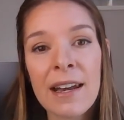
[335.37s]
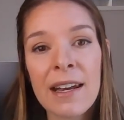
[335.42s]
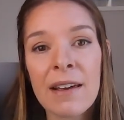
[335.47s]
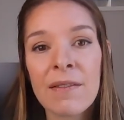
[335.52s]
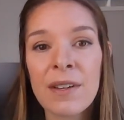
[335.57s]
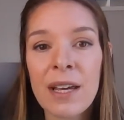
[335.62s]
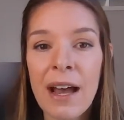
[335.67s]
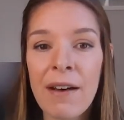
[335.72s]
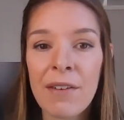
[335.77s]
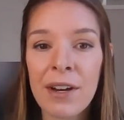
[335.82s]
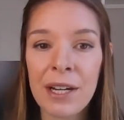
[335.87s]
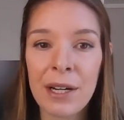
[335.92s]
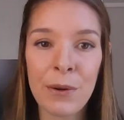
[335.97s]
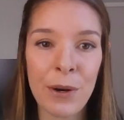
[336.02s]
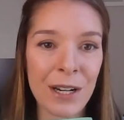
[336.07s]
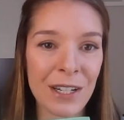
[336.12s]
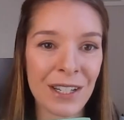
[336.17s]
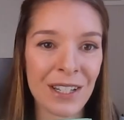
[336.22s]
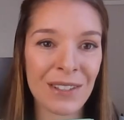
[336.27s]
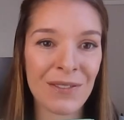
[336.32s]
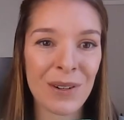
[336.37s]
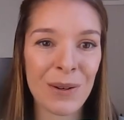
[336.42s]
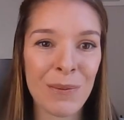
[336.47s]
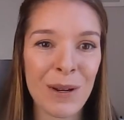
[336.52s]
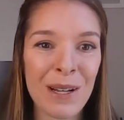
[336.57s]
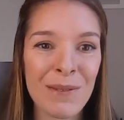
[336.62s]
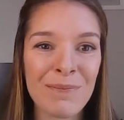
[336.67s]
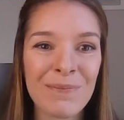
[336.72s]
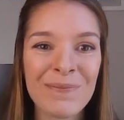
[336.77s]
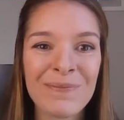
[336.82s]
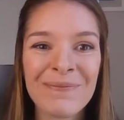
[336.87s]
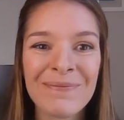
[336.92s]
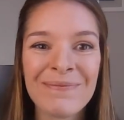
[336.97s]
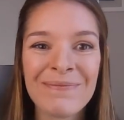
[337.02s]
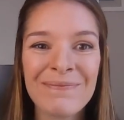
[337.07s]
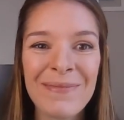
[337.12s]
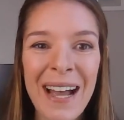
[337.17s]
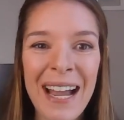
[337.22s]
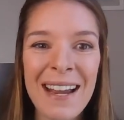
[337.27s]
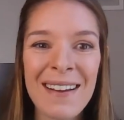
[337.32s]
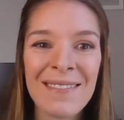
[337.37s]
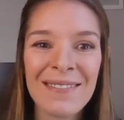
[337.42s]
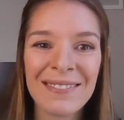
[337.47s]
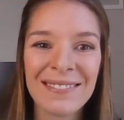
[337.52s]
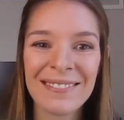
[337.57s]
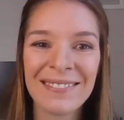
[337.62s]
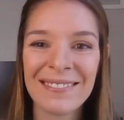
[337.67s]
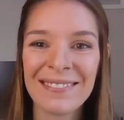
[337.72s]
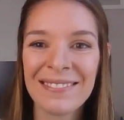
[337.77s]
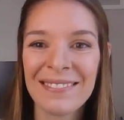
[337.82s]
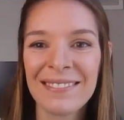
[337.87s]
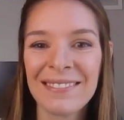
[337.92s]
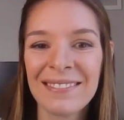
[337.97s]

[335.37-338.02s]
and if you have any questions for me. Bye.